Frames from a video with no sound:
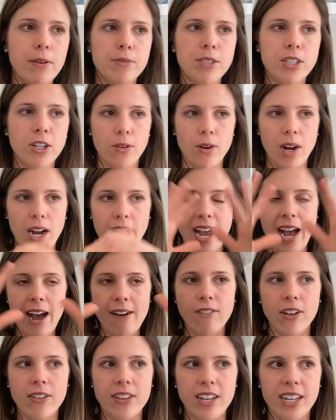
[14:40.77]
So I have
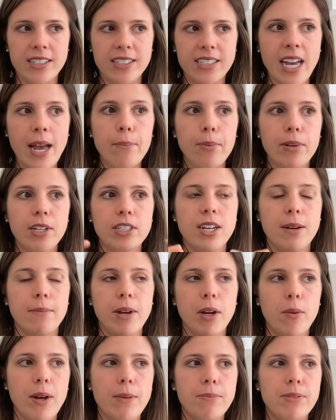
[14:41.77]
all these templates on my
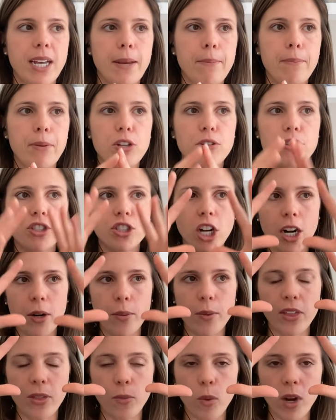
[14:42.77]
website, but you start
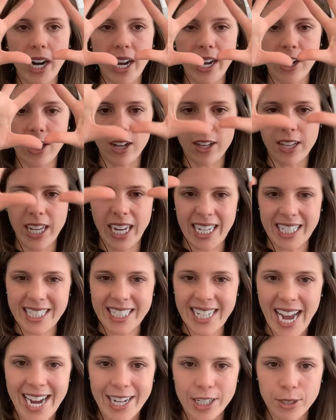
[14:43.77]
with what I call like a
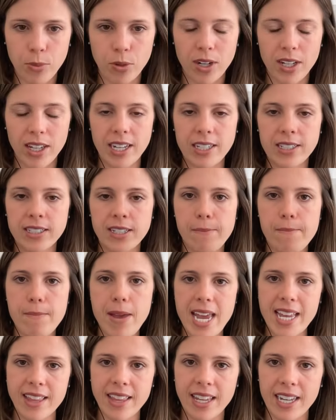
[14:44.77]
dashboard list, a
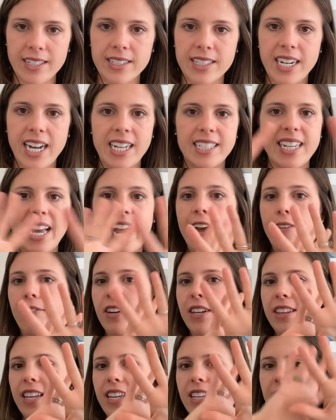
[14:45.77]
main list. It has
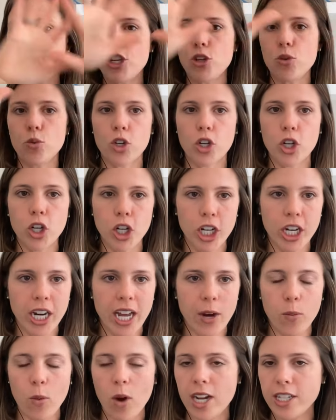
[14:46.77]
everything that you could
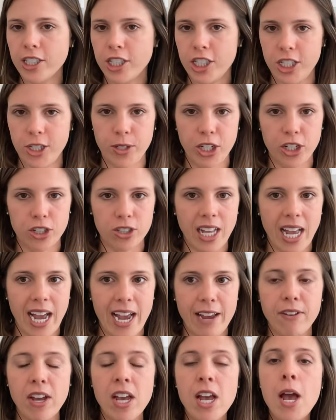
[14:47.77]
and want to do in your
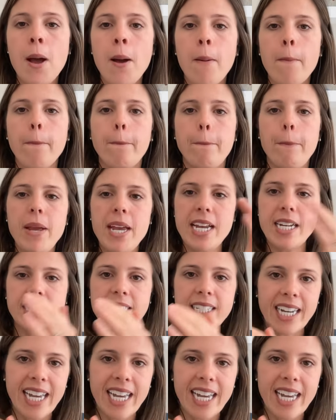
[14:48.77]
life into